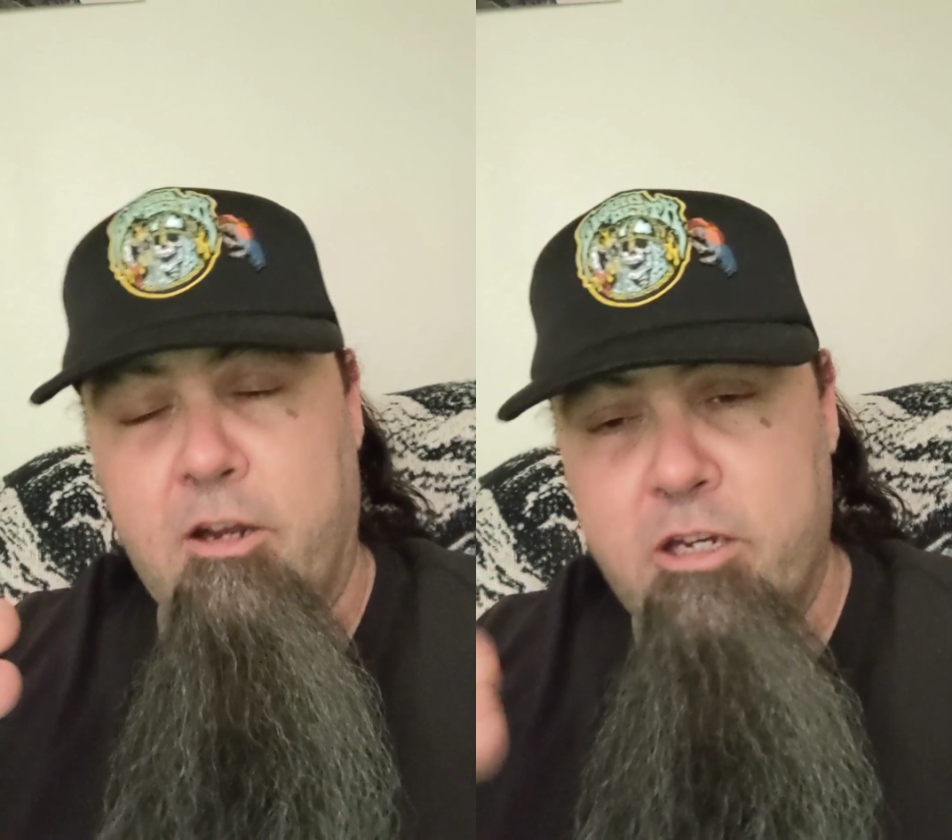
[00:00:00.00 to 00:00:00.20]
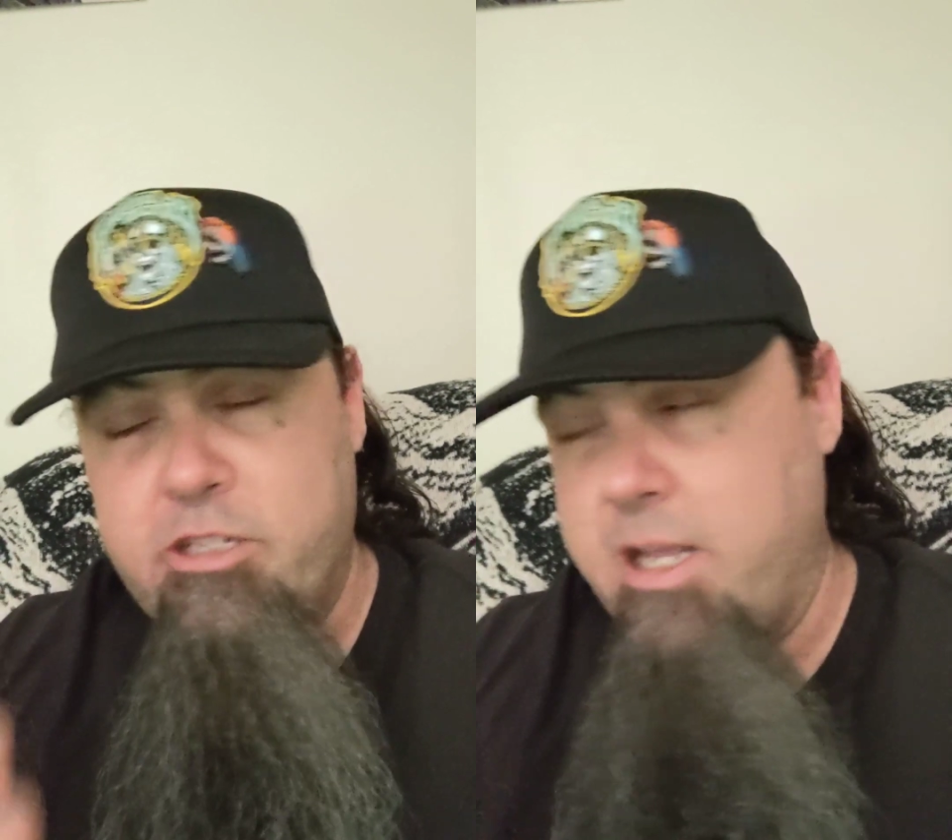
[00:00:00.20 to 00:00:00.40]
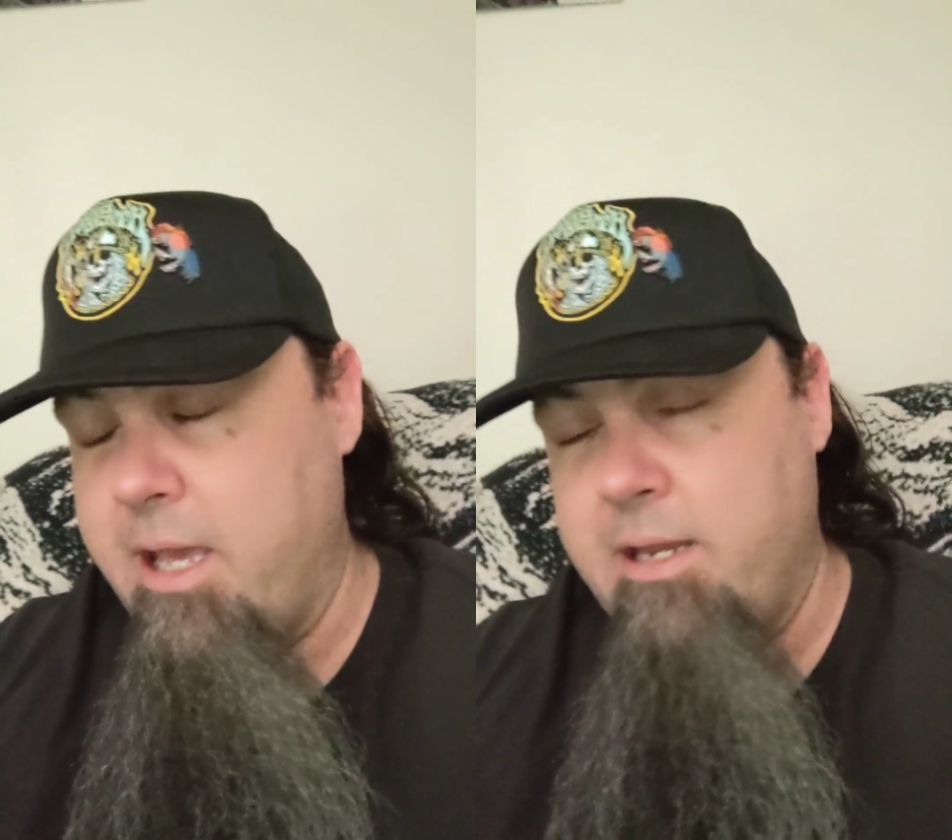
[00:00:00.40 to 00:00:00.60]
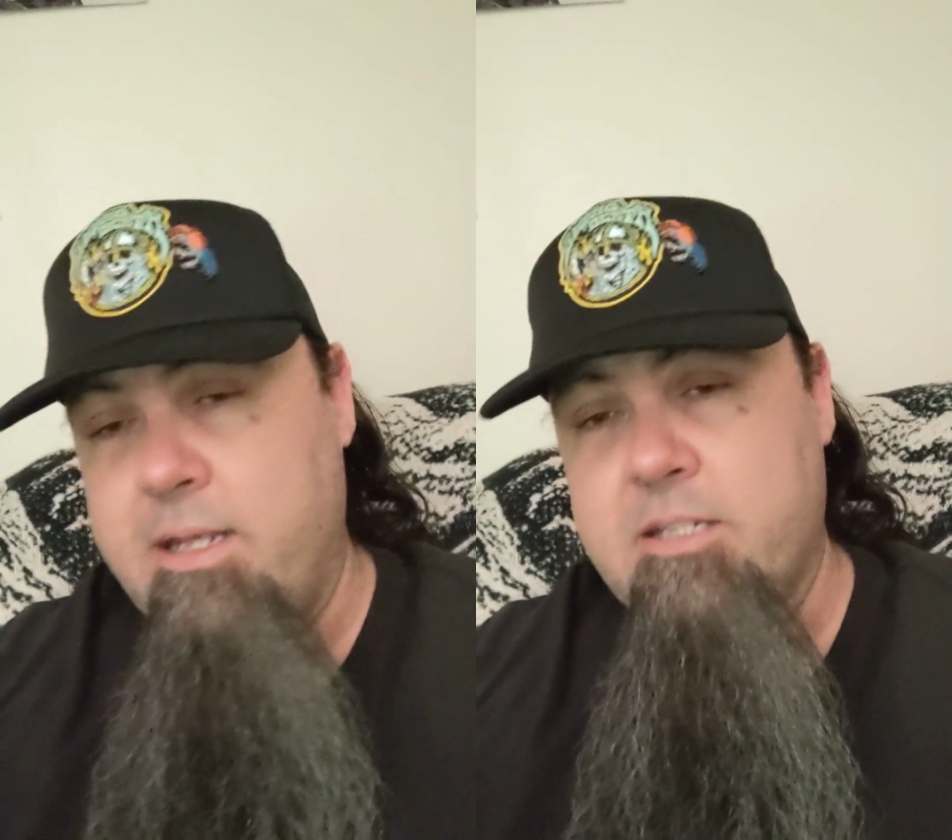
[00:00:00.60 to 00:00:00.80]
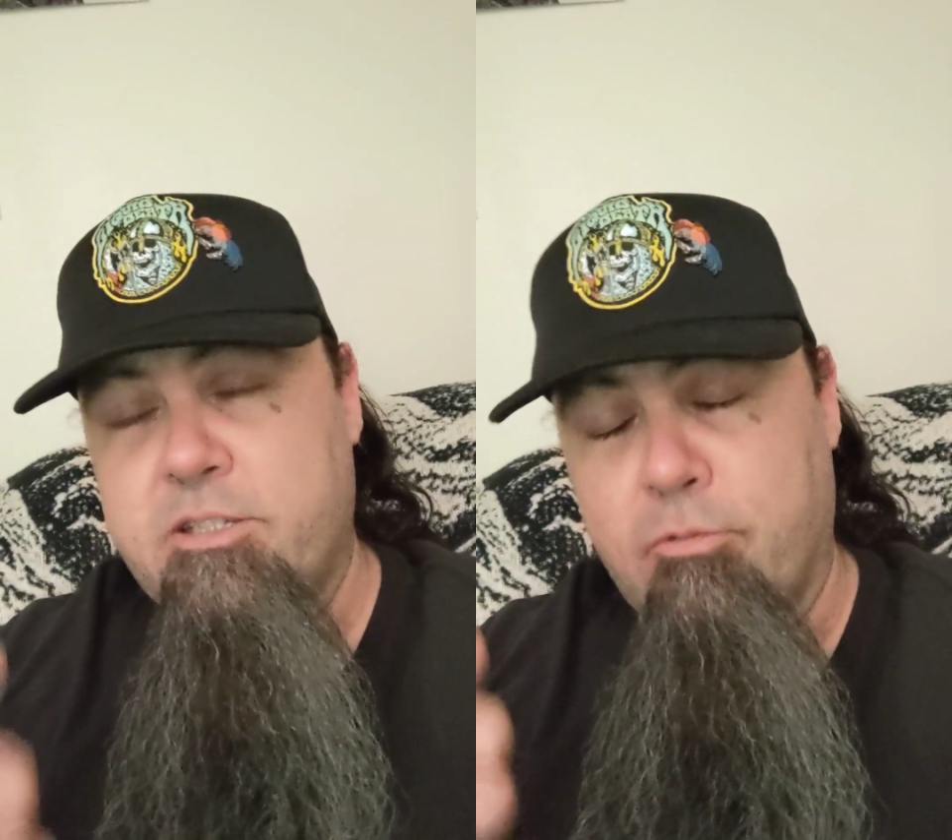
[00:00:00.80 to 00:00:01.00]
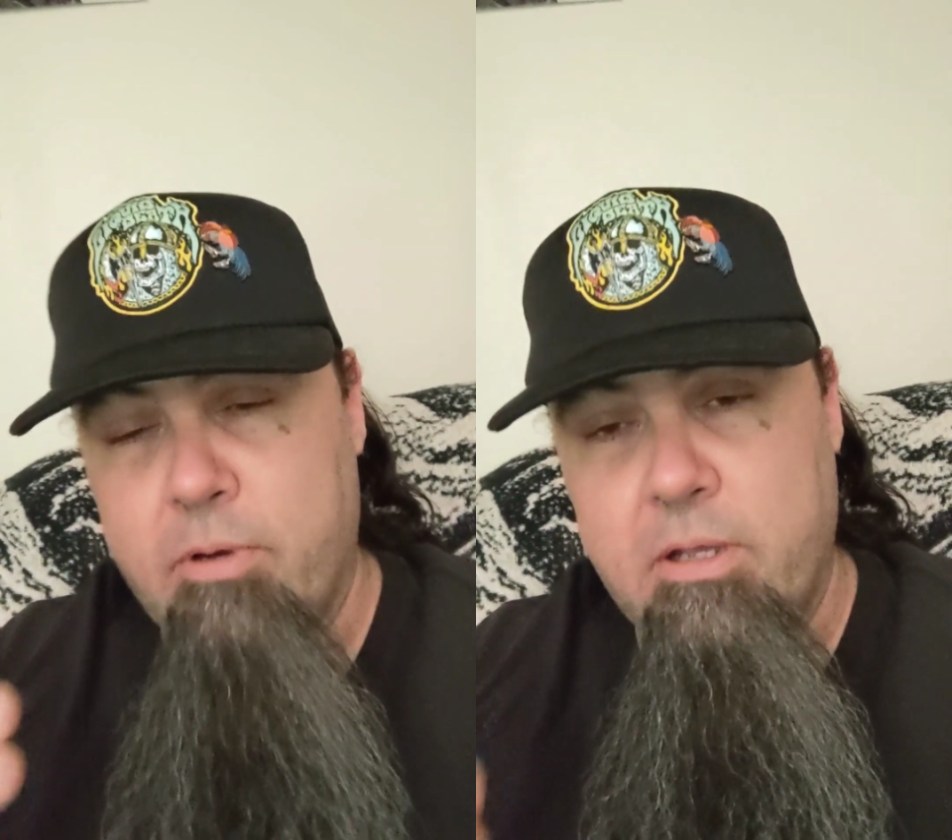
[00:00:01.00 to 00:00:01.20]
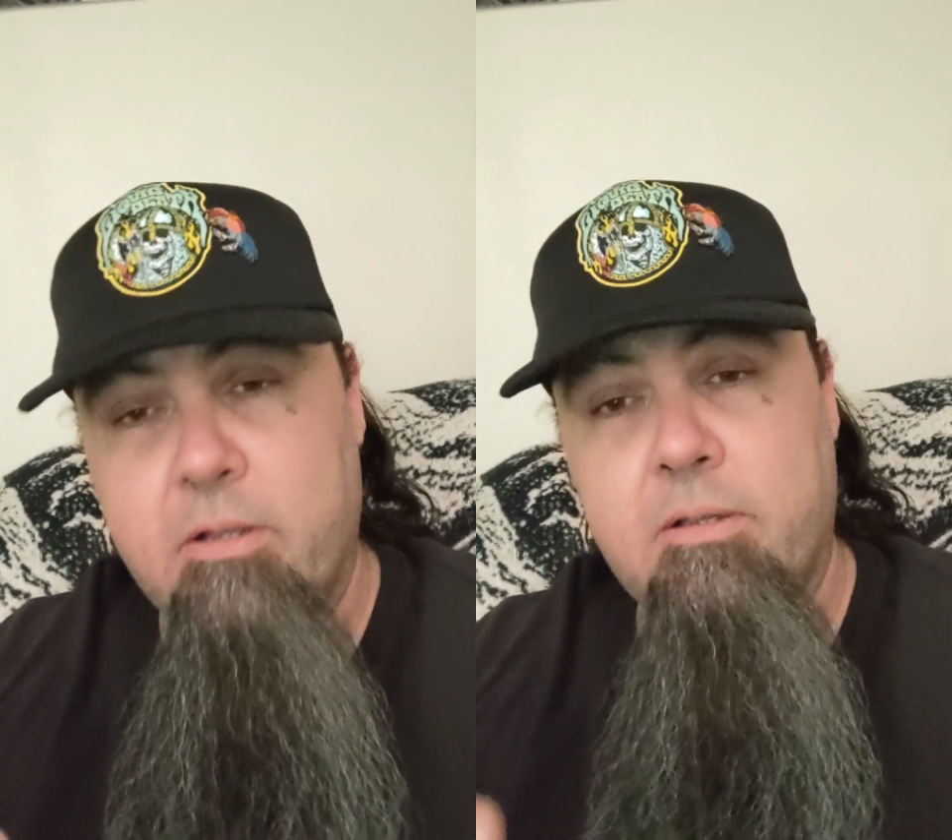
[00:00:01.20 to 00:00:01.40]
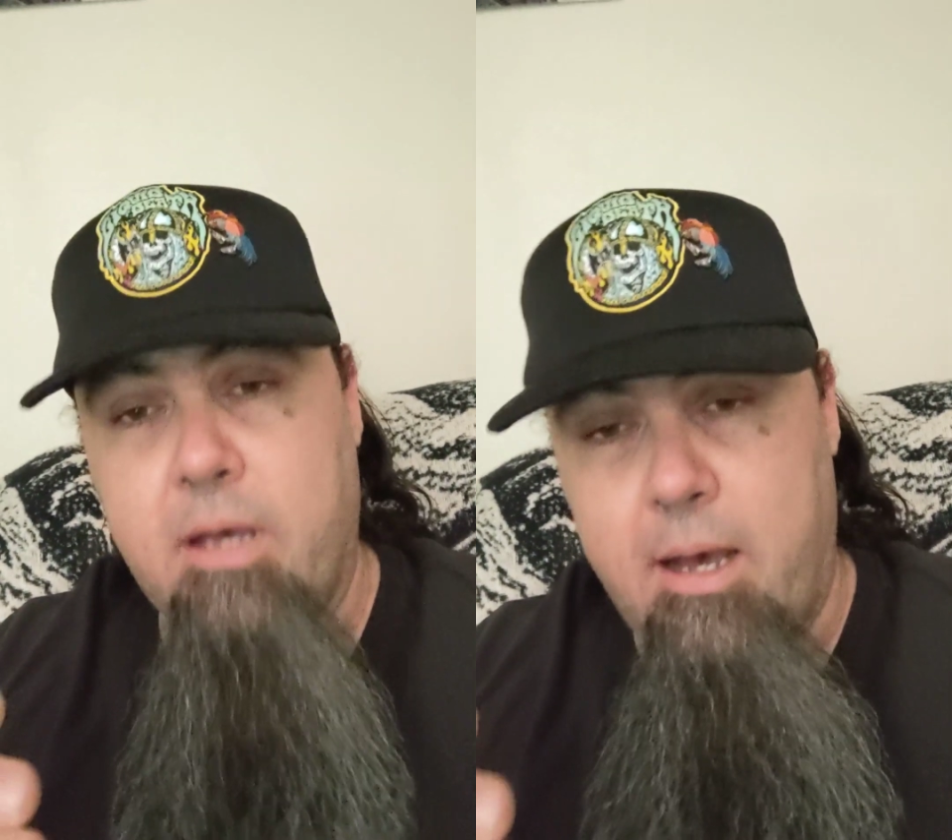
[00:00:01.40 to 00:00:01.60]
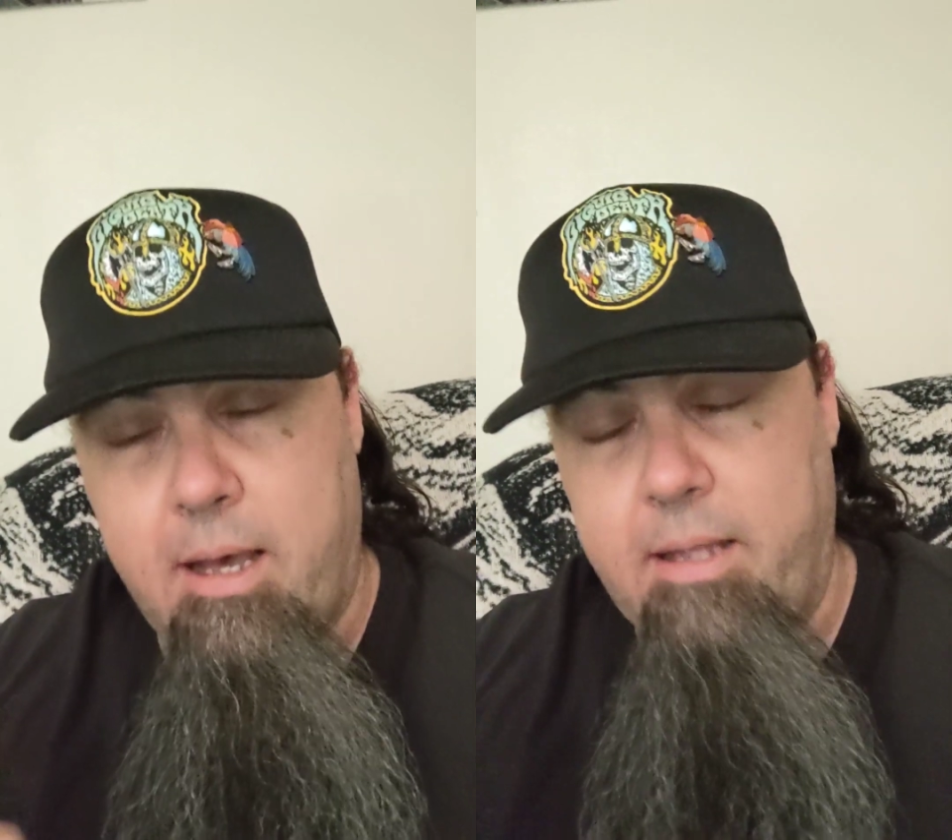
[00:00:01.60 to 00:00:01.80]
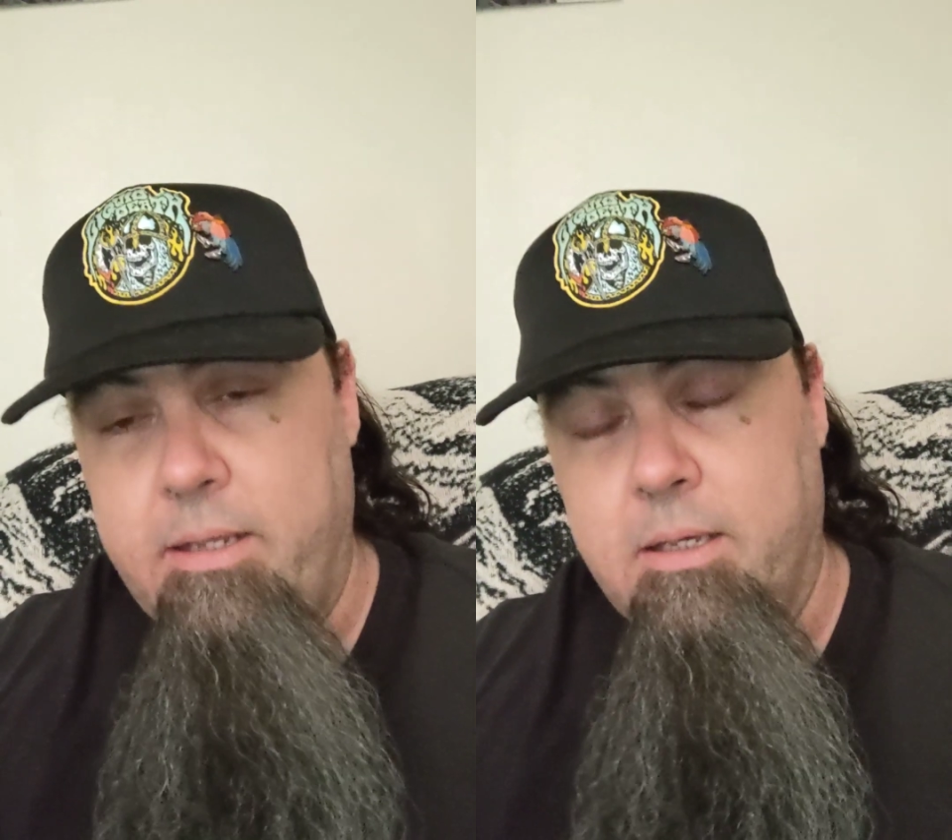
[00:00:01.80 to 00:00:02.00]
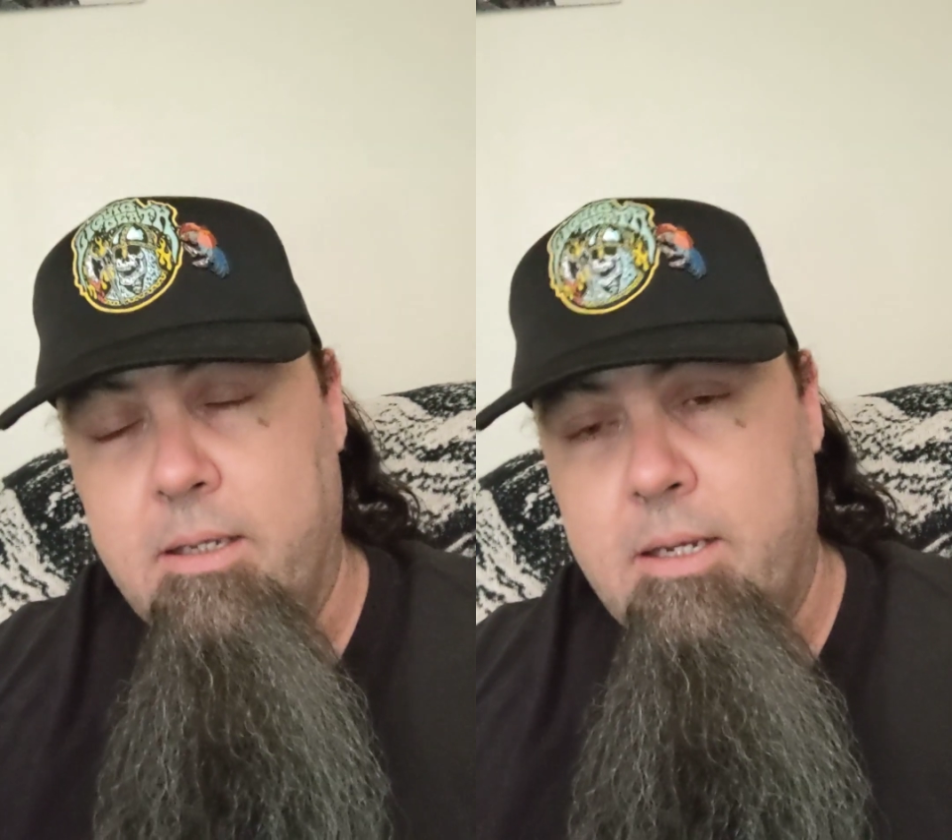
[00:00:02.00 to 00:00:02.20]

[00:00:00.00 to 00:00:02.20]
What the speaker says: Christianity is the real God.